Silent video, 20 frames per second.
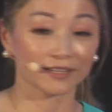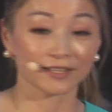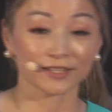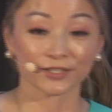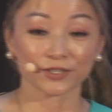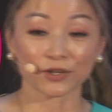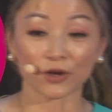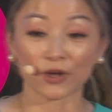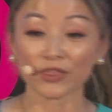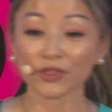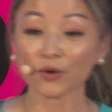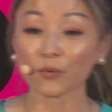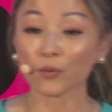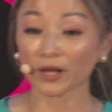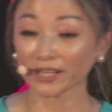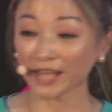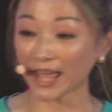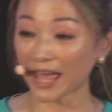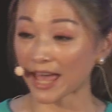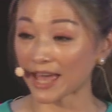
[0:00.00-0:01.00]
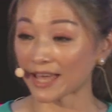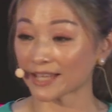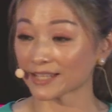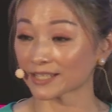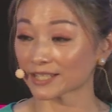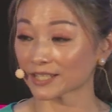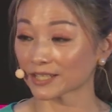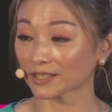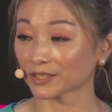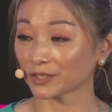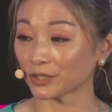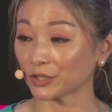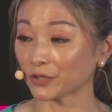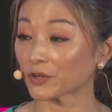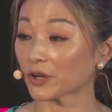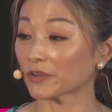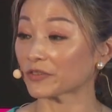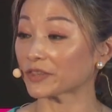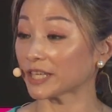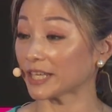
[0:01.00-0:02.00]
So on the one hand, you've
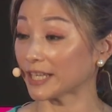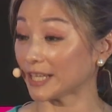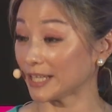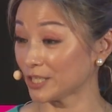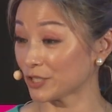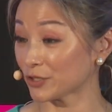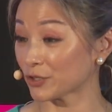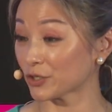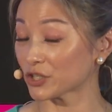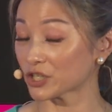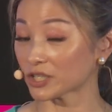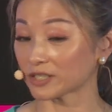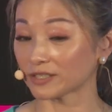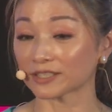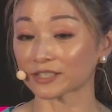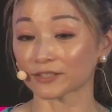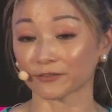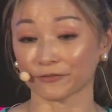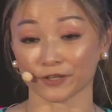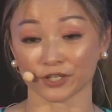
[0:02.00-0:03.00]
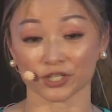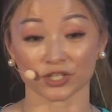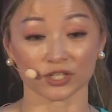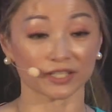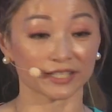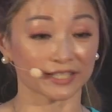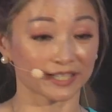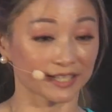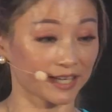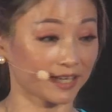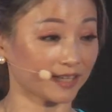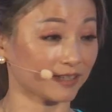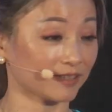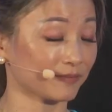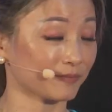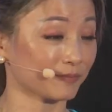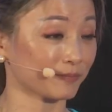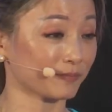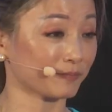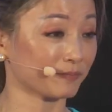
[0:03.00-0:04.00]
got the estrogen deficient
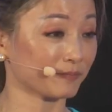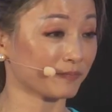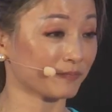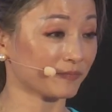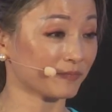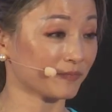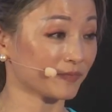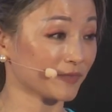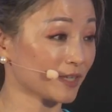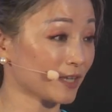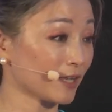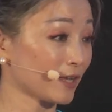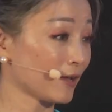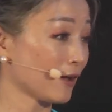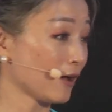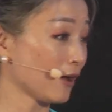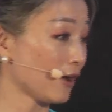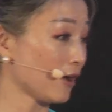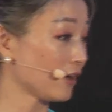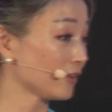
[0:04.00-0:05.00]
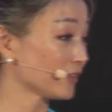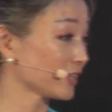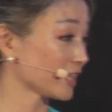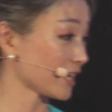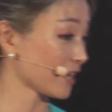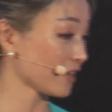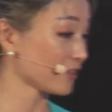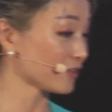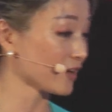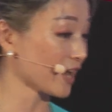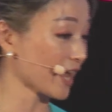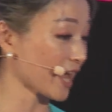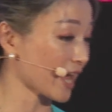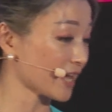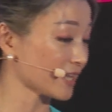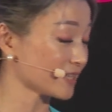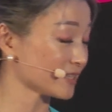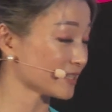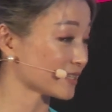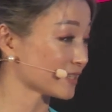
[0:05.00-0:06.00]
skin. On the other
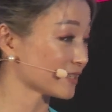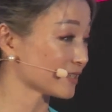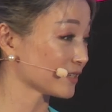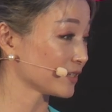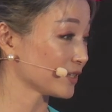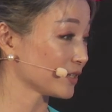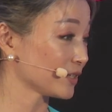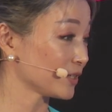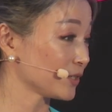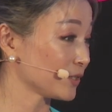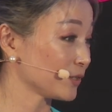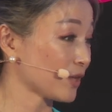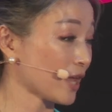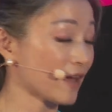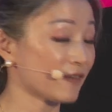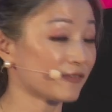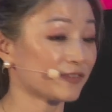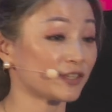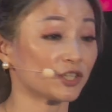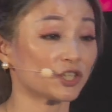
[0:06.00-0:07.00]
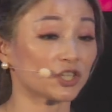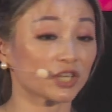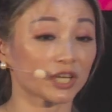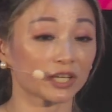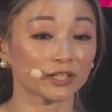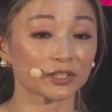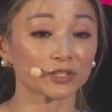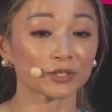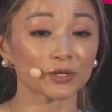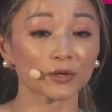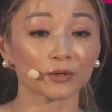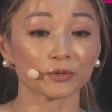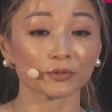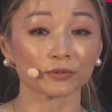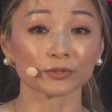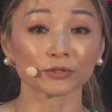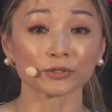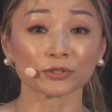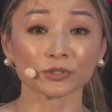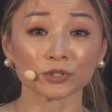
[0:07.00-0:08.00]
hand, you have the
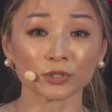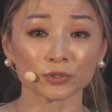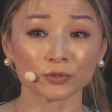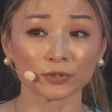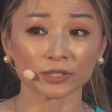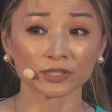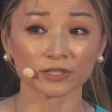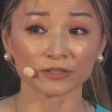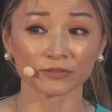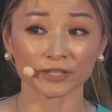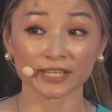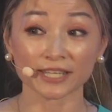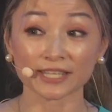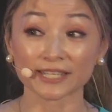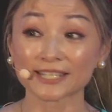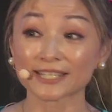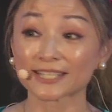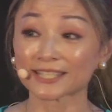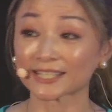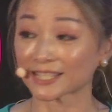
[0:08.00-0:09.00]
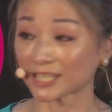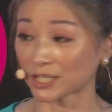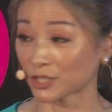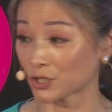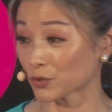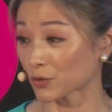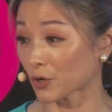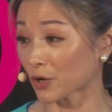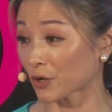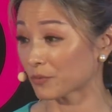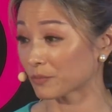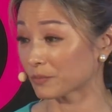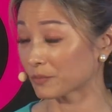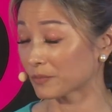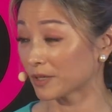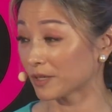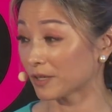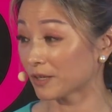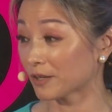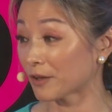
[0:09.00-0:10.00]
genitourinary syndrome
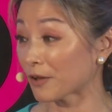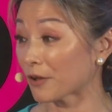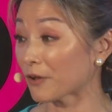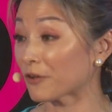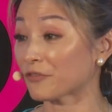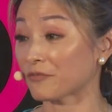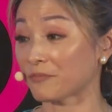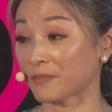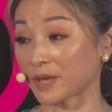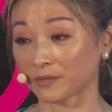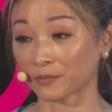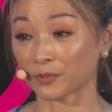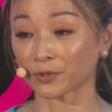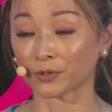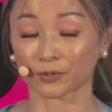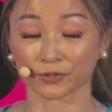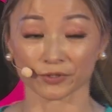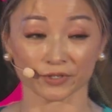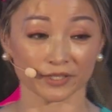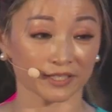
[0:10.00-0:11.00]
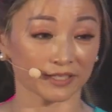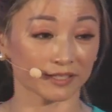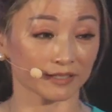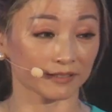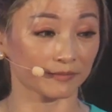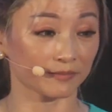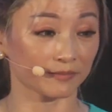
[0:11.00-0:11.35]
of menopause.